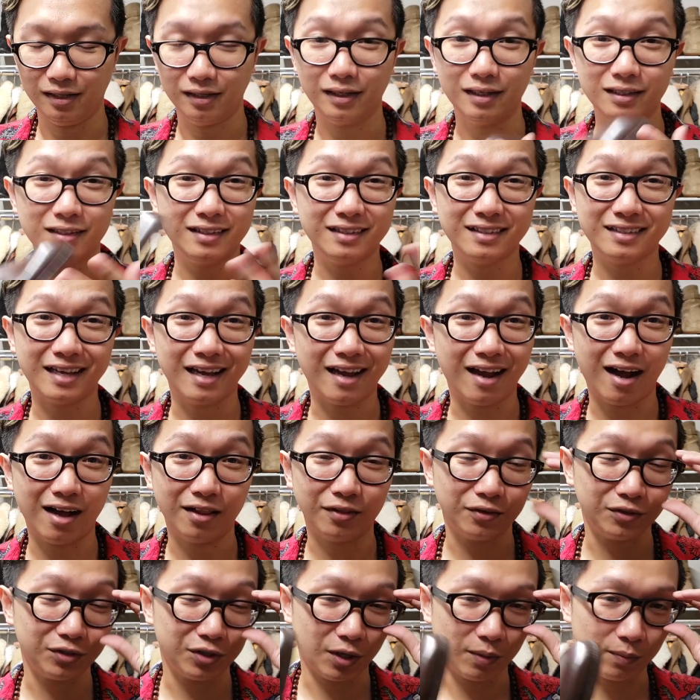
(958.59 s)
It's just like
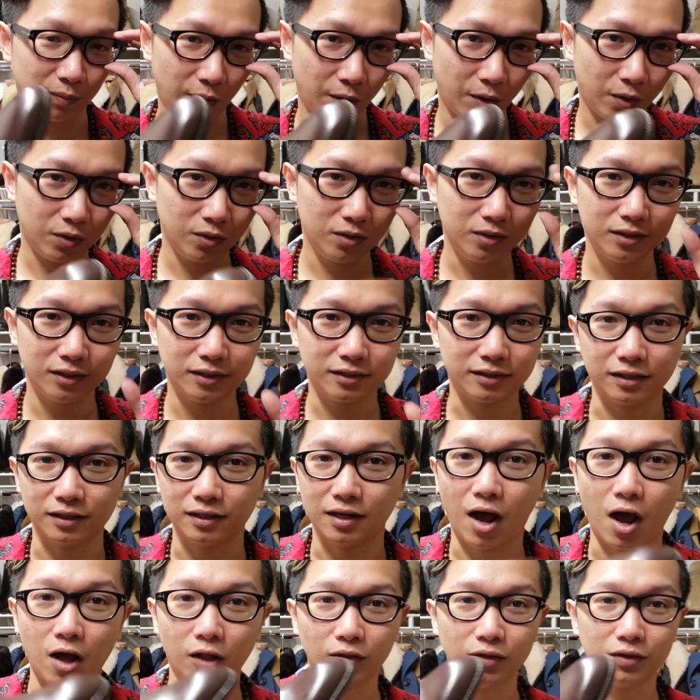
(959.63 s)
other Jaipur, that
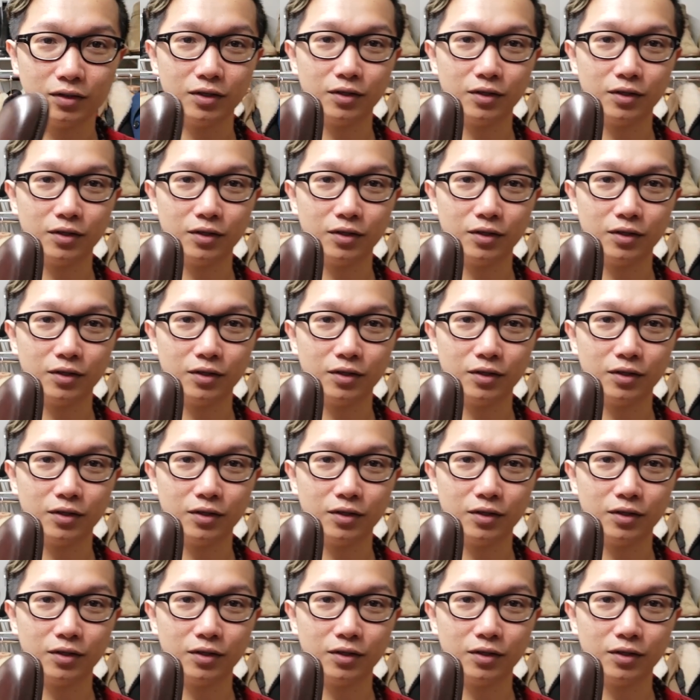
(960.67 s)
the only